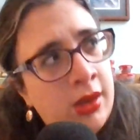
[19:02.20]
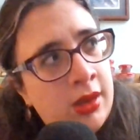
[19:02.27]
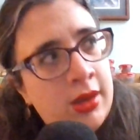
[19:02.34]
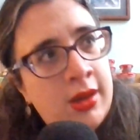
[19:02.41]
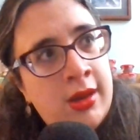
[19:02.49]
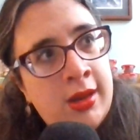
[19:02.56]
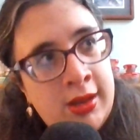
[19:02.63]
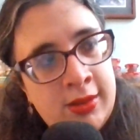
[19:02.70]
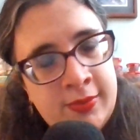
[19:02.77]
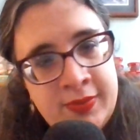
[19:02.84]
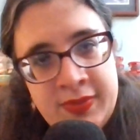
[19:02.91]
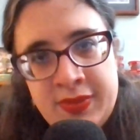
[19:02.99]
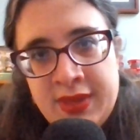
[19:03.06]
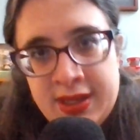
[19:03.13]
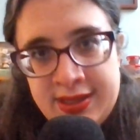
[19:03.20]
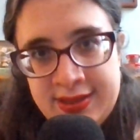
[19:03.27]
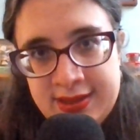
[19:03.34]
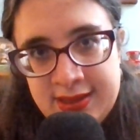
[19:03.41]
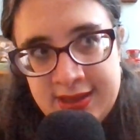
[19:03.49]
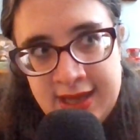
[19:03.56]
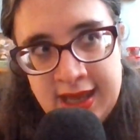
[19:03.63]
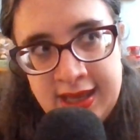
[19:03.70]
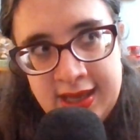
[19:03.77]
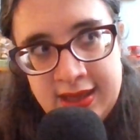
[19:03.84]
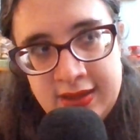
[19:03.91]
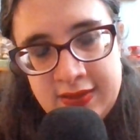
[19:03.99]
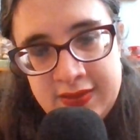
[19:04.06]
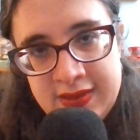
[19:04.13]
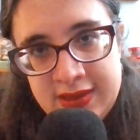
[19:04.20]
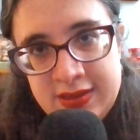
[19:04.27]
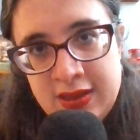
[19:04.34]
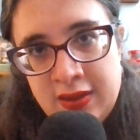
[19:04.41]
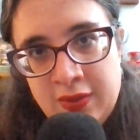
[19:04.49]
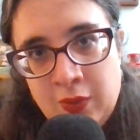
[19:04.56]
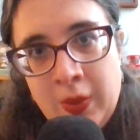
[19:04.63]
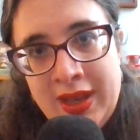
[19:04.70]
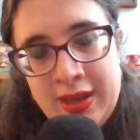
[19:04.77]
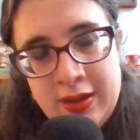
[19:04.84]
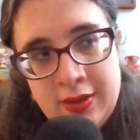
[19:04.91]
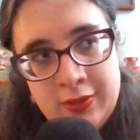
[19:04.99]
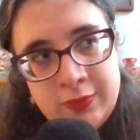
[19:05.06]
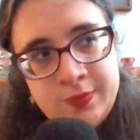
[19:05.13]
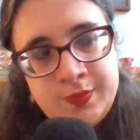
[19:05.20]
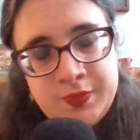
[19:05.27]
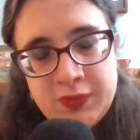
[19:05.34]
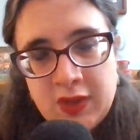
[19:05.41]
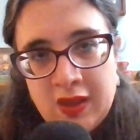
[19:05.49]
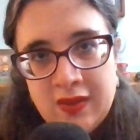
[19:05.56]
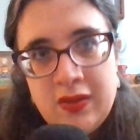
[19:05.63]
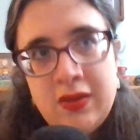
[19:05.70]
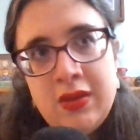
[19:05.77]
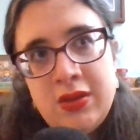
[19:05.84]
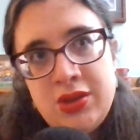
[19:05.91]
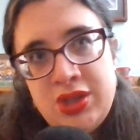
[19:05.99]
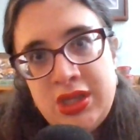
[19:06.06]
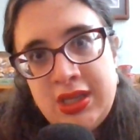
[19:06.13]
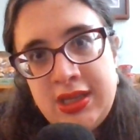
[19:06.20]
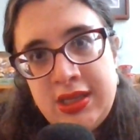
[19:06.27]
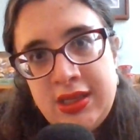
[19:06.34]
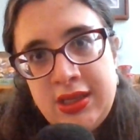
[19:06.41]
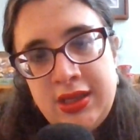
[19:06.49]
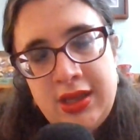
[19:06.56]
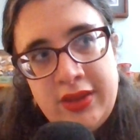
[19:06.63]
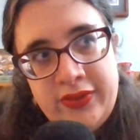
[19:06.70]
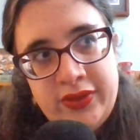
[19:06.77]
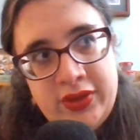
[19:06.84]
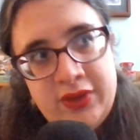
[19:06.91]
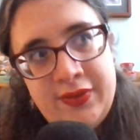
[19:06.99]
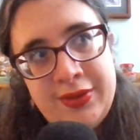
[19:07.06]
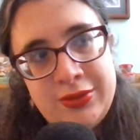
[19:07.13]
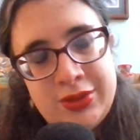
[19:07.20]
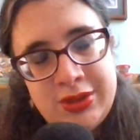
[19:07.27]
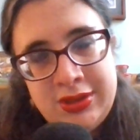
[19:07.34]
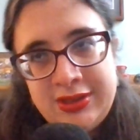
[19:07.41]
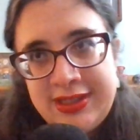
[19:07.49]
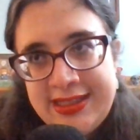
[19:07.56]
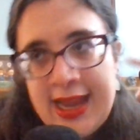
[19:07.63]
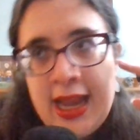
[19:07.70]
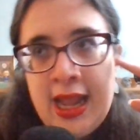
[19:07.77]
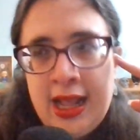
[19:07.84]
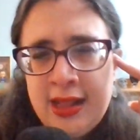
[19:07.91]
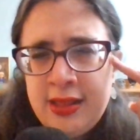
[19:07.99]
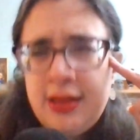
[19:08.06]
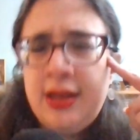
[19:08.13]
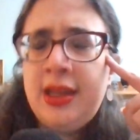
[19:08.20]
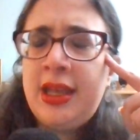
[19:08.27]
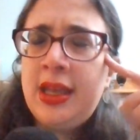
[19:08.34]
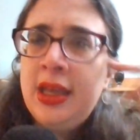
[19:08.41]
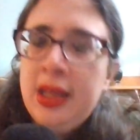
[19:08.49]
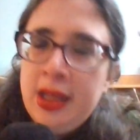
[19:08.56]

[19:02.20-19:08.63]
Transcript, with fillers: Um, that he sits on the window because she has a devotional to Saint Anthony.